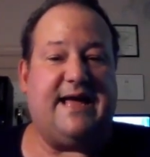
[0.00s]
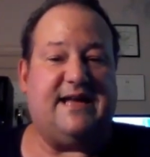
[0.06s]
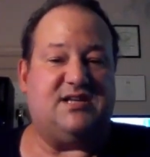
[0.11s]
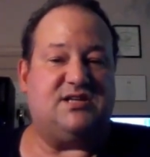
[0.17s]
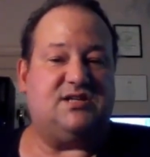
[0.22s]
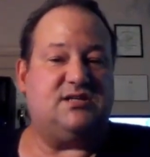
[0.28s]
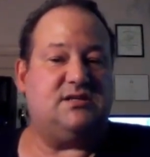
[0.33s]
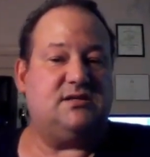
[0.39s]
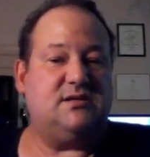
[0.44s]

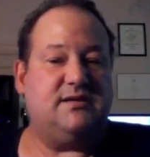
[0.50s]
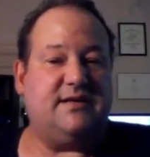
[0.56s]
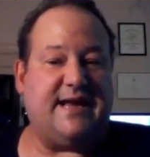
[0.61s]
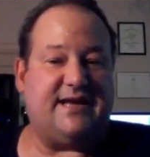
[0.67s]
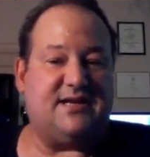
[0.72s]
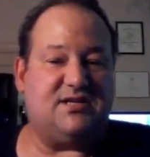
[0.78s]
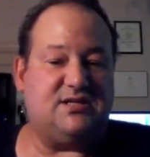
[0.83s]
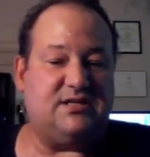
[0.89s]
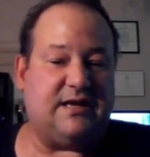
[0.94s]
Yes.
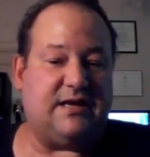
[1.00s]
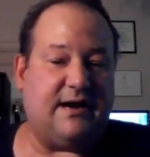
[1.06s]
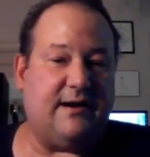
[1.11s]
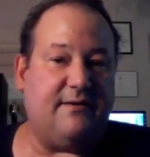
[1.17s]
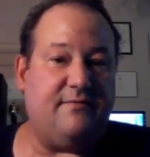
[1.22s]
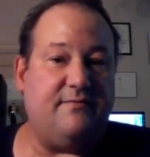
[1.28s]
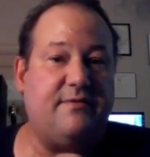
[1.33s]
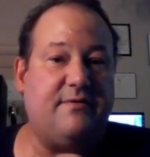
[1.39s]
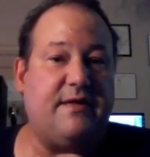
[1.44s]

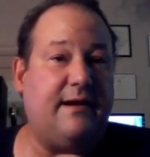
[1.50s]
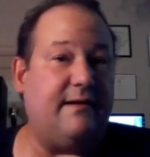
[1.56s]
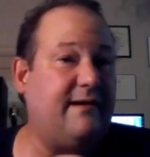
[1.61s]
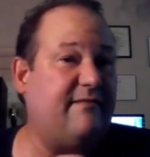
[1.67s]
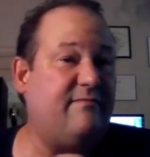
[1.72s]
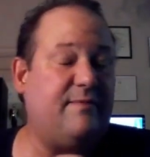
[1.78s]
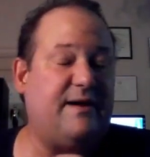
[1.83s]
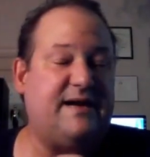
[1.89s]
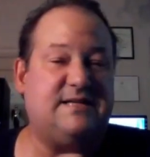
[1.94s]
The
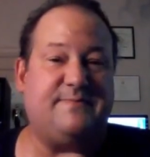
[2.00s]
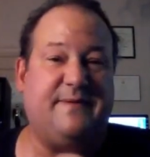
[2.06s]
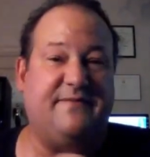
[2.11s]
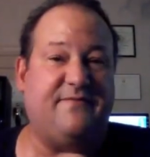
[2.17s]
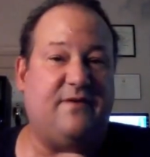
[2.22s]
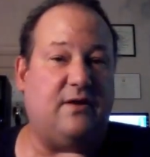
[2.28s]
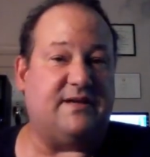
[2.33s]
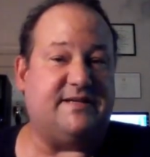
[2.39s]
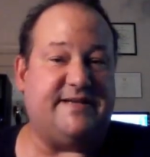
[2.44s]
everybody's
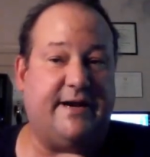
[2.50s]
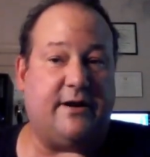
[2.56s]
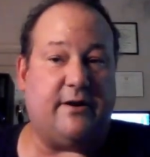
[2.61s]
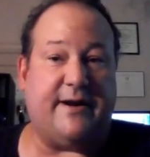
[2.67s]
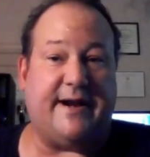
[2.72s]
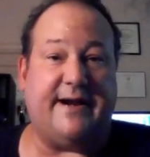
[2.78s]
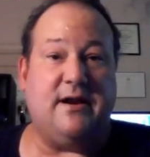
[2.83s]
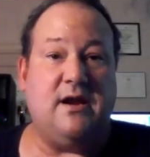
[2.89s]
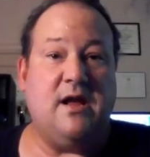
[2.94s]
been
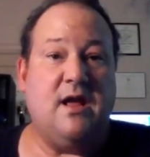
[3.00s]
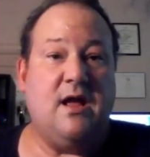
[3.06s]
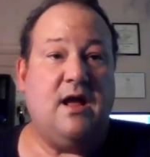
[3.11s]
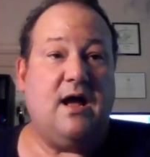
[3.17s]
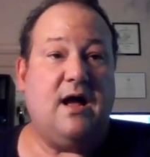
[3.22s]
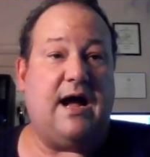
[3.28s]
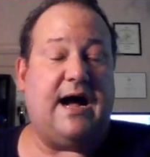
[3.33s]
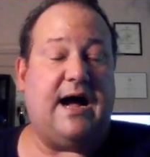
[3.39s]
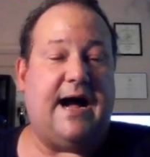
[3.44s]
volunteering,
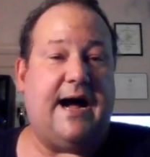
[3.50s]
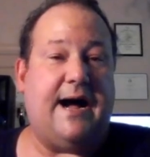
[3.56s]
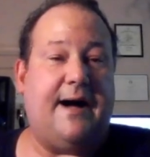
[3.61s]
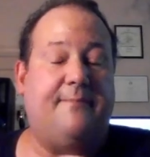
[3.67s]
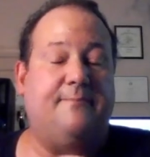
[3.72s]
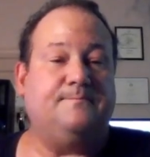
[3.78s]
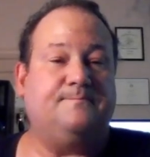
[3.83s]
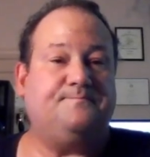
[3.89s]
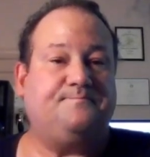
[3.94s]

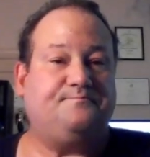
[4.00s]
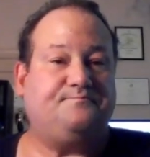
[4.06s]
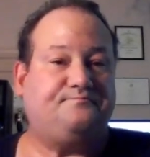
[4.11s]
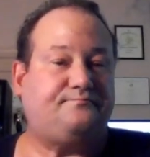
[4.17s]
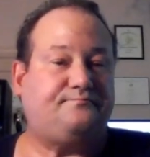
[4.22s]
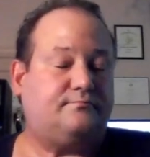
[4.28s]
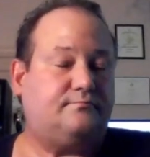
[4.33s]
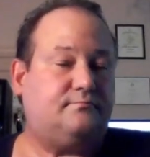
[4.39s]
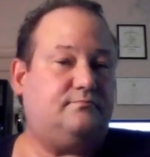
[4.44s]
and
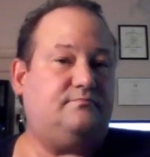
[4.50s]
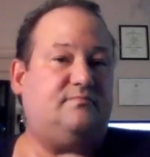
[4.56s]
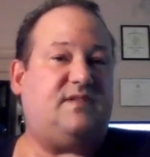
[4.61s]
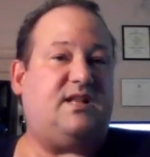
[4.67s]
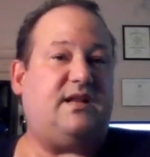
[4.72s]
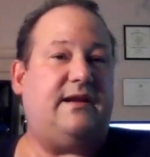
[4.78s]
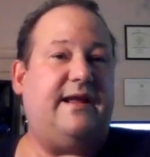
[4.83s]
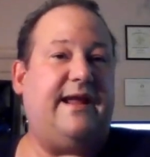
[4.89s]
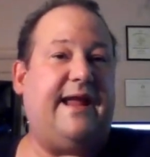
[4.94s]

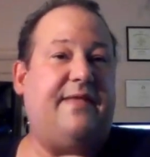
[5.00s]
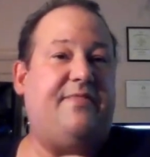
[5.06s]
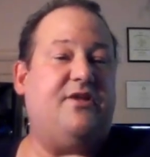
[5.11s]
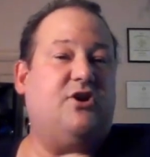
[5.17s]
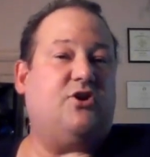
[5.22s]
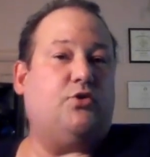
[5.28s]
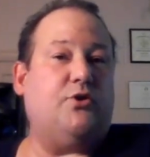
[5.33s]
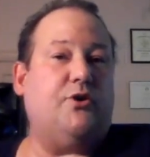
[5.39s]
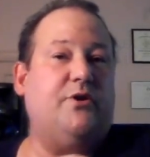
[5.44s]

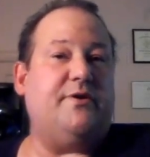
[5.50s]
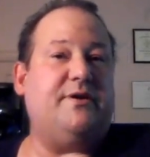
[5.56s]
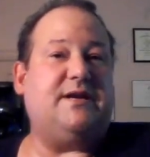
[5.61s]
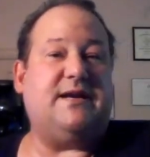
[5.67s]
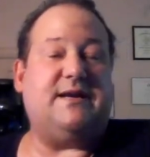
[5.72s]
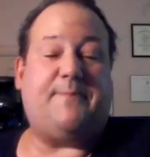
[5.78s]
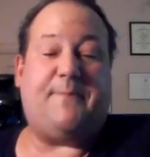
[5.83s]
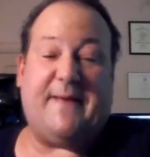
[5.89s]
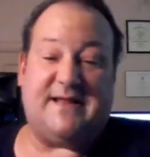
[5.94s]
the
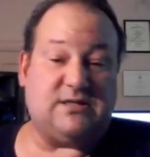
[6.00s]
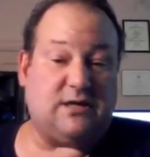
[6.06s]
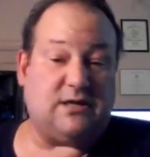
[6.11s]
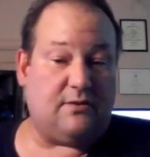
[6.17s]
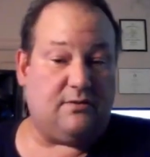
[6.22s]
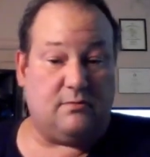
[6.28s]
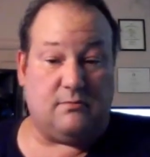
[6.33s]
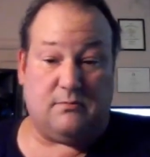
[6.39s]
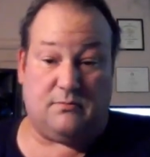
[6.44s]
crew, it
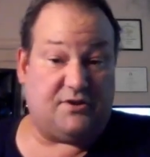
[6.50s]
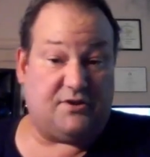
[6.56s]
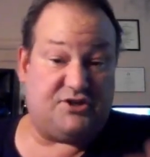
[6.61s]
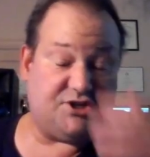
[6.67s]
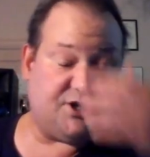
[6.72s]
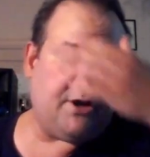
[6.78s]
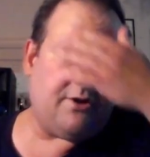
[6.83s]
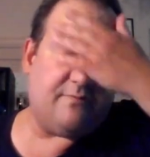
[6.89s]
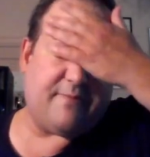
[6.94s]
depends on
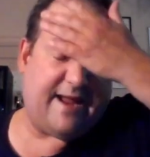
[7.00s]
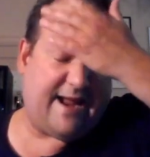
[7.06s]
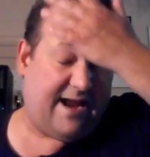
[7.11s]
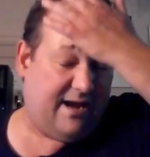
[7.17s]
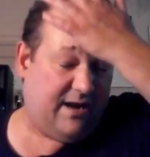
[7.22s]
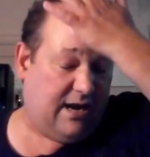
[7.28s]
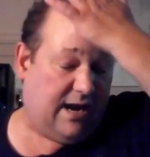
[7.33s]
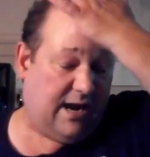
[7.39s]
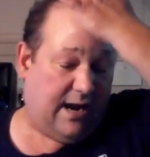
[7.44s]
the shoot,
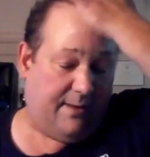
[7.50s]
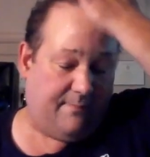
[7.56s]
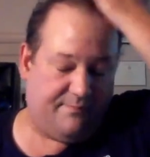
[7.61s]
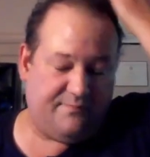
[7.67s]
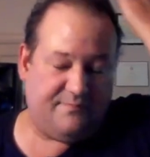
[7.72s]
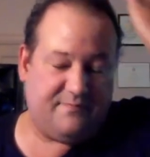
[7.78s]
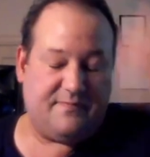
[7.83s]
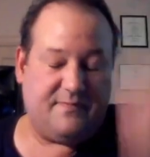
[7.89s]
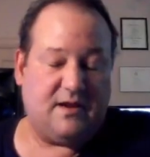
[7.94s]
man.
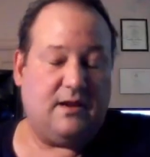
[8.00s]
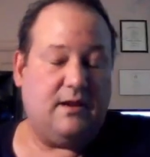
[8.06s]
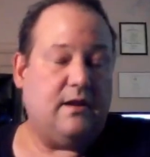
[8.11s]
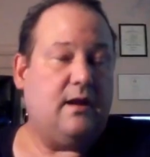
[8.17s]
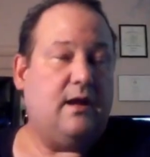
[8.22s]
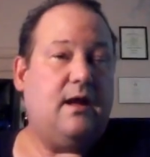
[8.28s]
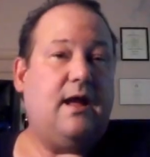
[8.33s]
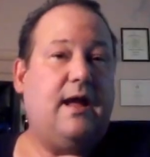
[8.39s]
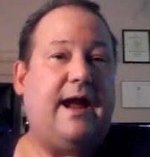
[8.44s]
And
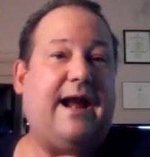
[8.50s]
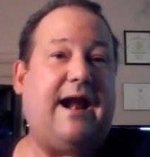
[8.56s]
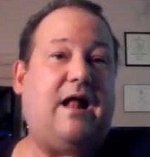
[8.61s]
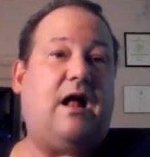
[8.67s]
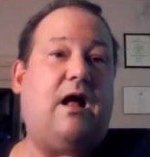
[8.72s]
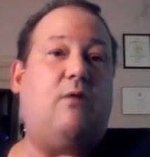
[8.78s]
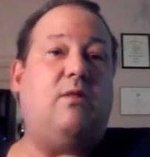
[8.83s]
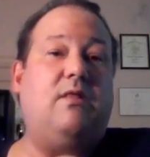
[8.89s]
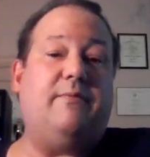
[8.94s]

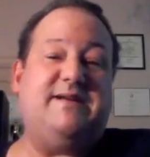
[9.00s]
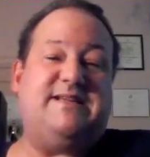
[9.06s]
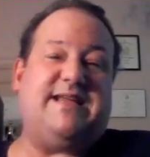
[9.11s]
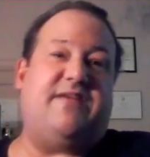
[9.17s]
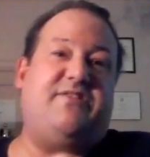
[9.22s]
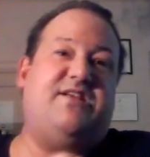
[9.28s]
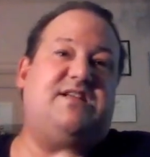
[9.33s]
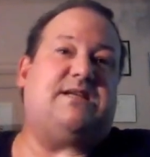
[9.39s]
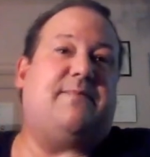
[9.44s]
let
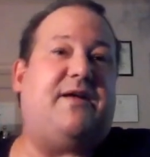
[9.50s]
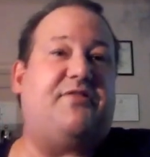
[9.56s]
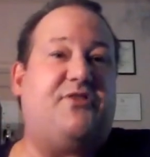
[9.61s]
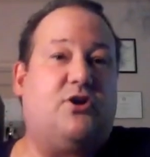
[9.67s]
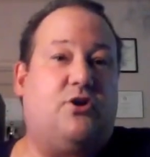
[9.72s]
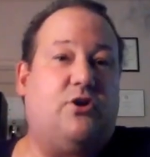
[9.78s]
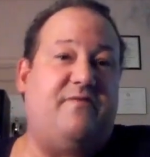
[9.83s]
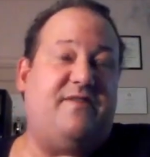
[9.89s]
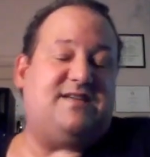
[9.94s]
me tell you this
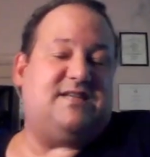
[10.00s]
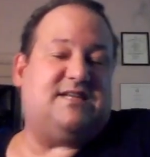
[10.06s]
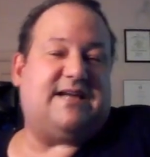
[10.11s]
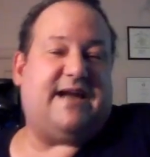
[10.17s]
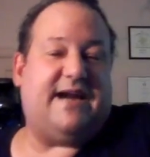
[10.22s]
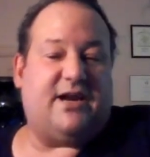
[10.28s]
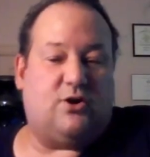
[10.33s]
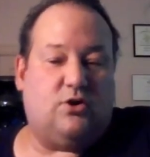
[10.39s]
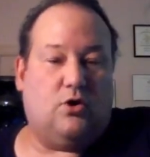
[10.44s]
about the crew.
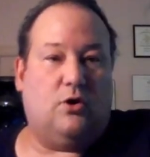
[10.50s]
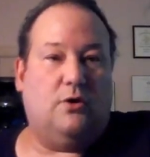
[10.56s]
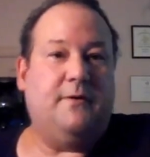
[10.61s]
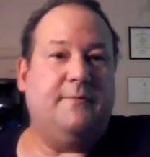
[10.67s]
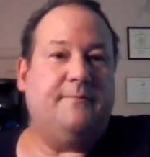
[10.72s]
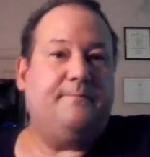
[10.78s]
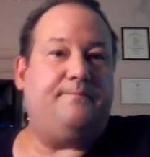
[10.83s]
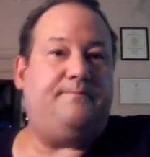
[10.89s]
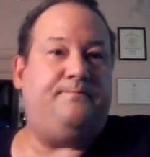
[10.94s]
This is kind of
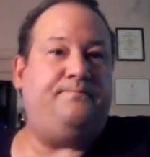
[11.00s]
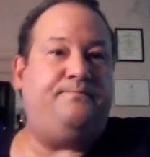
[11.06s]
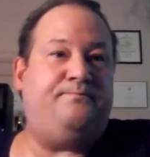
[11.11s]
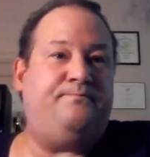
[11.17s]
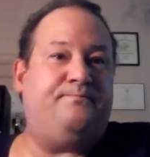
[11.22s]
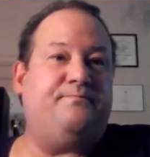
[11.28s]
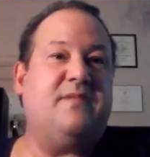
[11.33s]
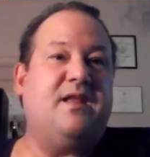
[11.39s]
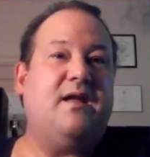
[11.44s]
cool.
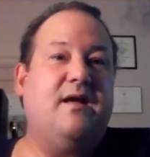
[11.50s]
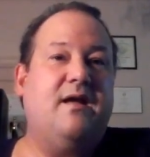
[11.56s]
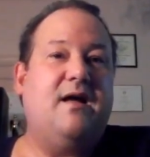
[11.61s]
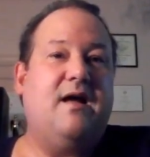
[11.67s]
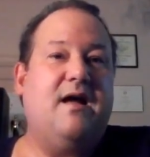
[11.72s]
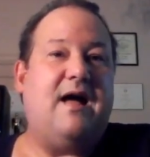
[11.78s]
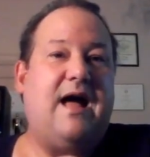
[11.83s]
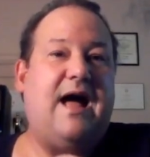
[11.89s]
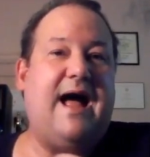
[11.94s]

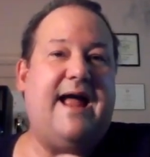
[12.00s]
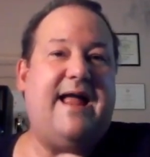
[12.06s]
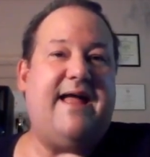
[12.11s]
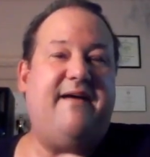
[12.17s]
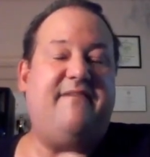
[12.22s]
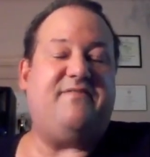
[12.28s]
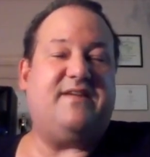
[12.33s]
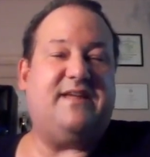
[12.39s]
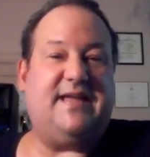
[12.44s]

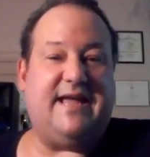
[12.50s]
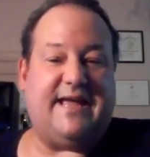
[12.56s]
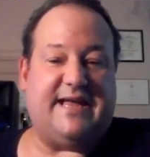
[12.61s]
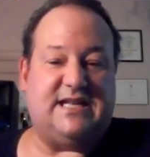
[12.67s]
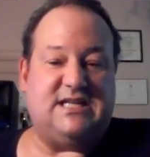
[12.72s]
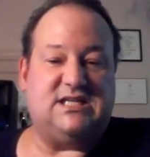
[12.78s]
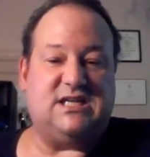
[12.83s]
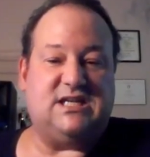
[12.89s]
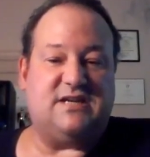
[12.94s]
I have
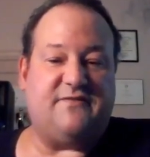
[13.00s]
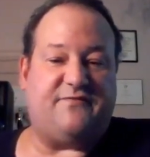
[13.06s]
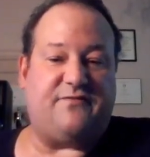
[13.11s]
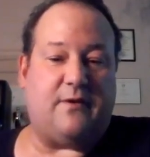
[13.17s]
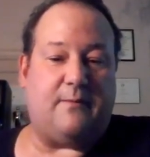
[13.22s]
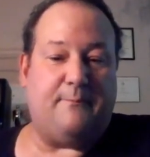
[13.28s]
kids